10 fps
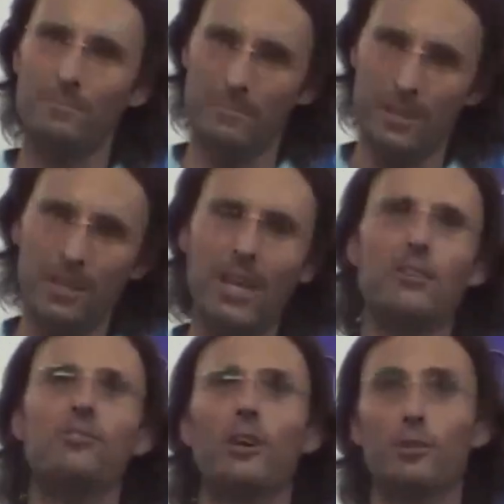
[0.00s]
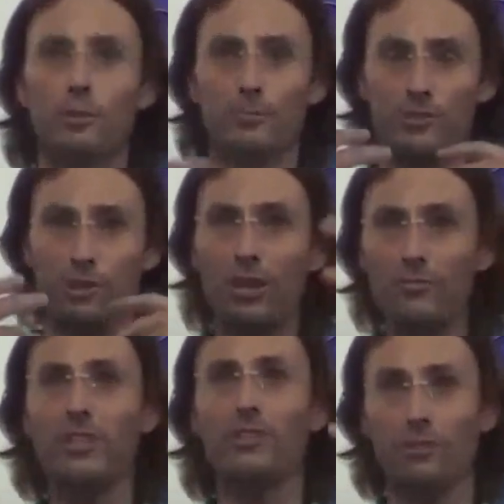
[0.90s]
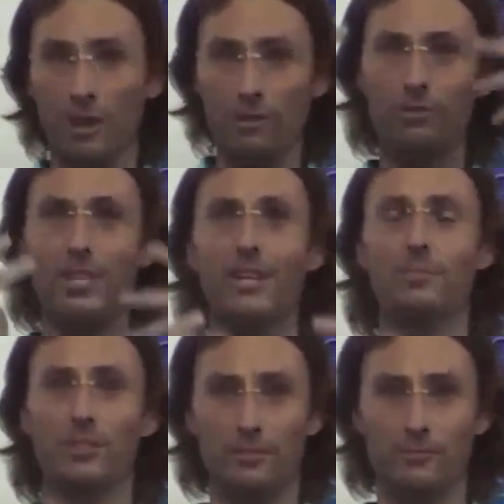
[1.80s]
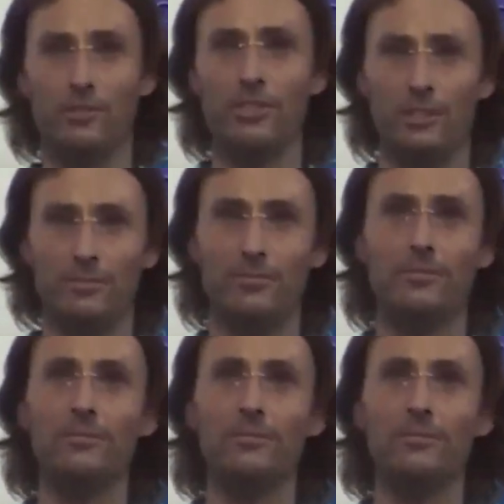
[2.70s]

Yep, okay. So you're observing your own judgment of yourself.